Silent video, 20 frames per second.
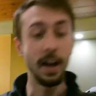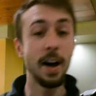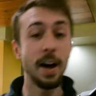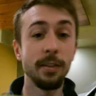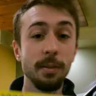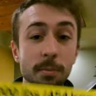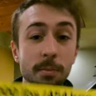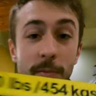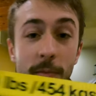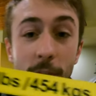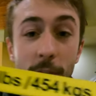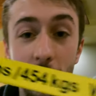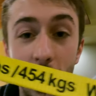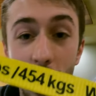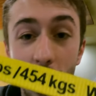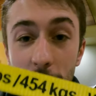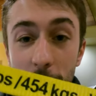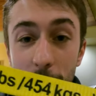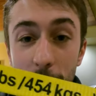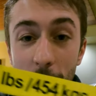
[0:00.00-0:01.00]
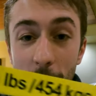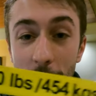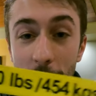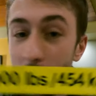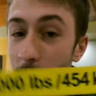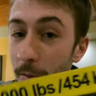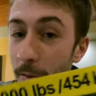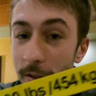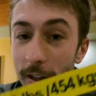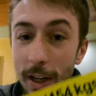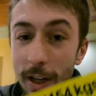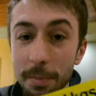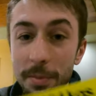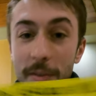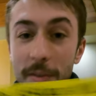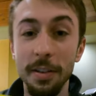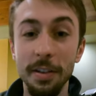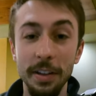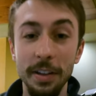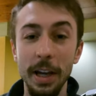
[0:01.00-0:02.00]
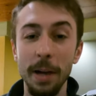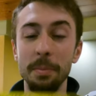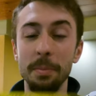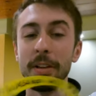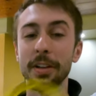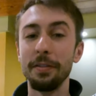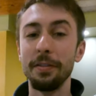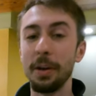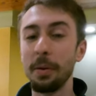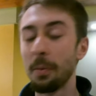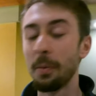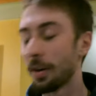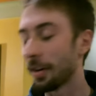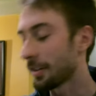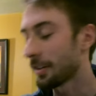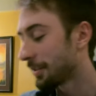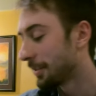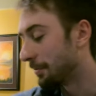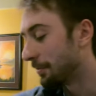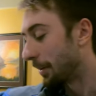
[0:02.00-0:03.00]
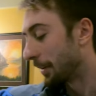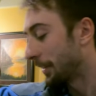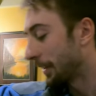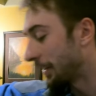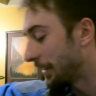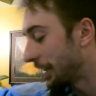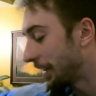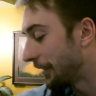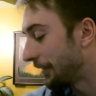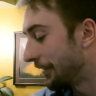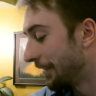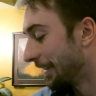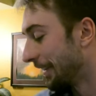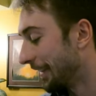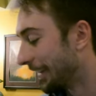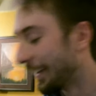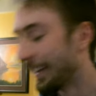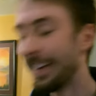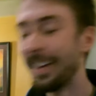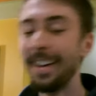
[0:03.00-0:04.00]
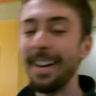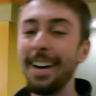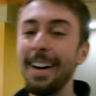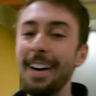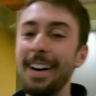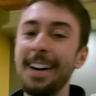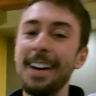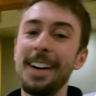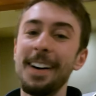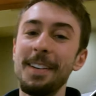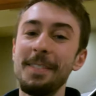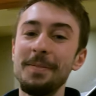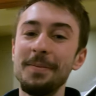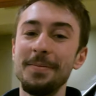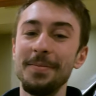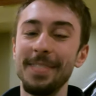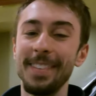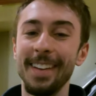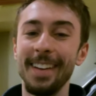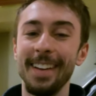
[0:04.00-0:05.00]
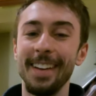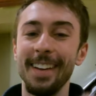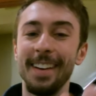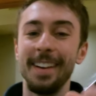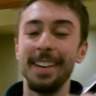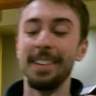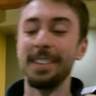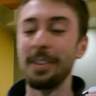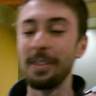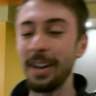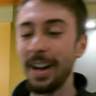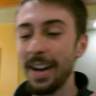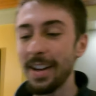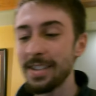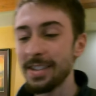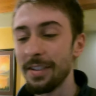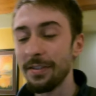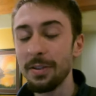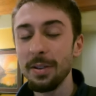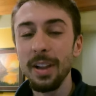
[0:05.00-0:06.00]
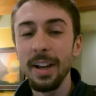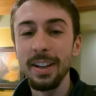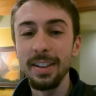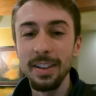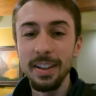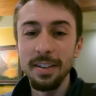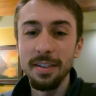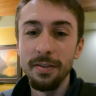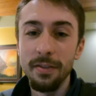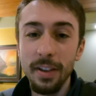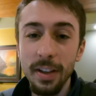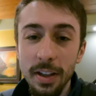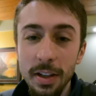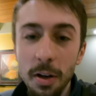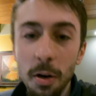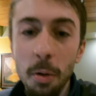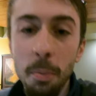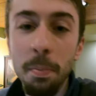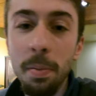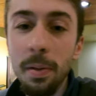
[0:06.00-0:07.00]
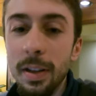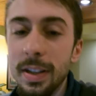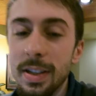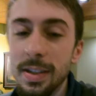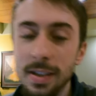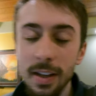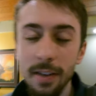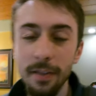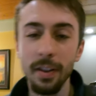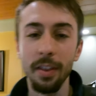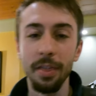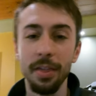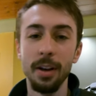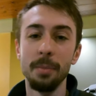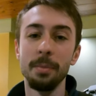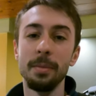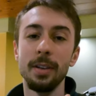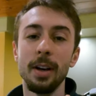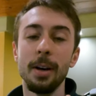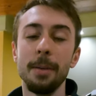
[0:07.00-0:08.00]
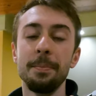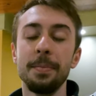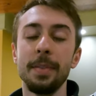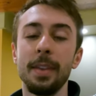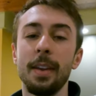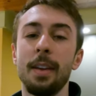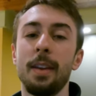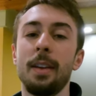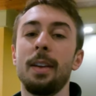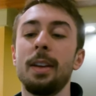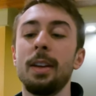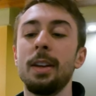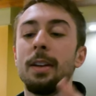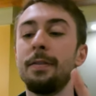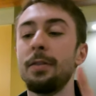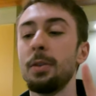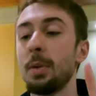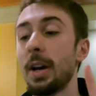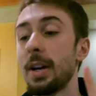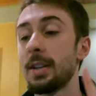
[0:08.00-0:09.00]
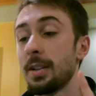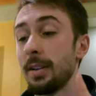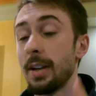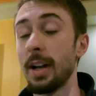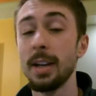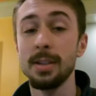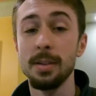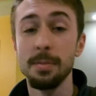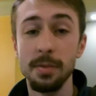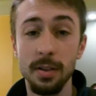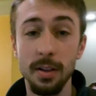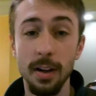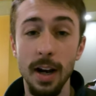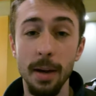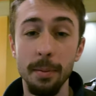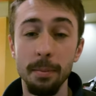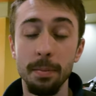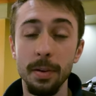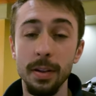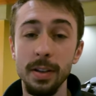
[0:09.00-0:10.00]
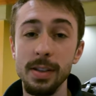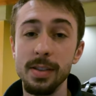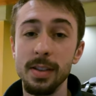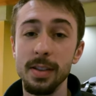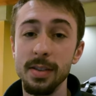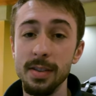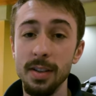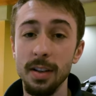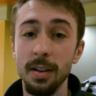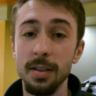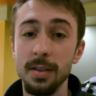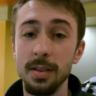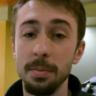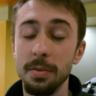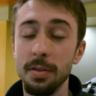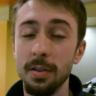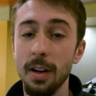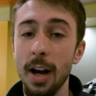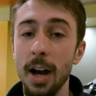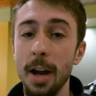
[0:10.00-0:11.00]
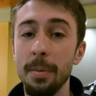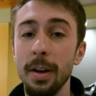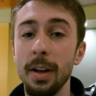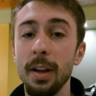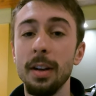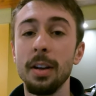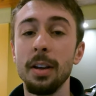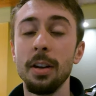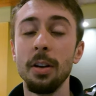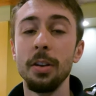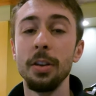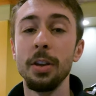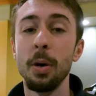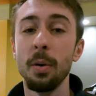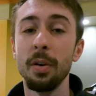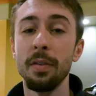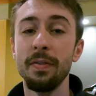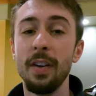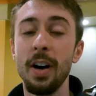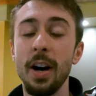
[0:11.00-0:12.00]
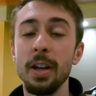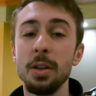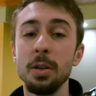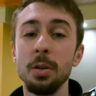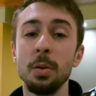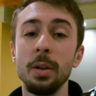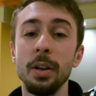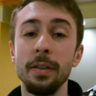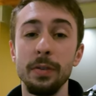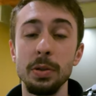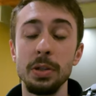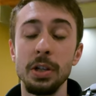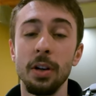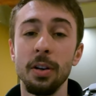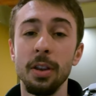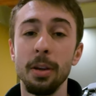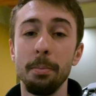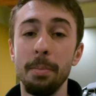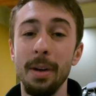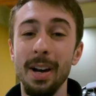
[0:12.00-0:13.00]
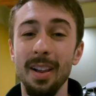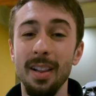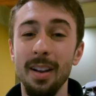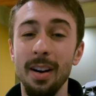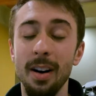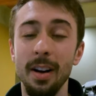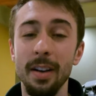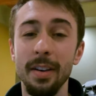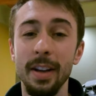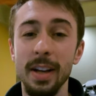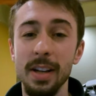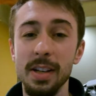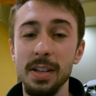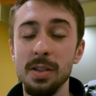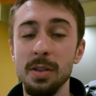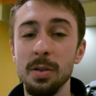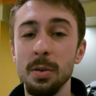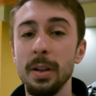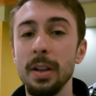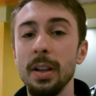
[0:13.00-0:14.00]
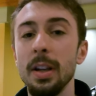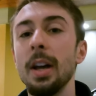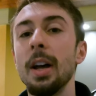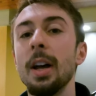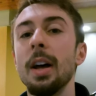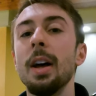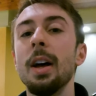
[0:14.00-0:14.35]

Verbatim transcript: have them, thousand pound tow straps. Can't believe they worked, but they did. Um, so guys, if you like this video, please give it a thumbs up. If you guys are not subscribed, please consider subscribing. It'll notify you if you turn the bell on next to it.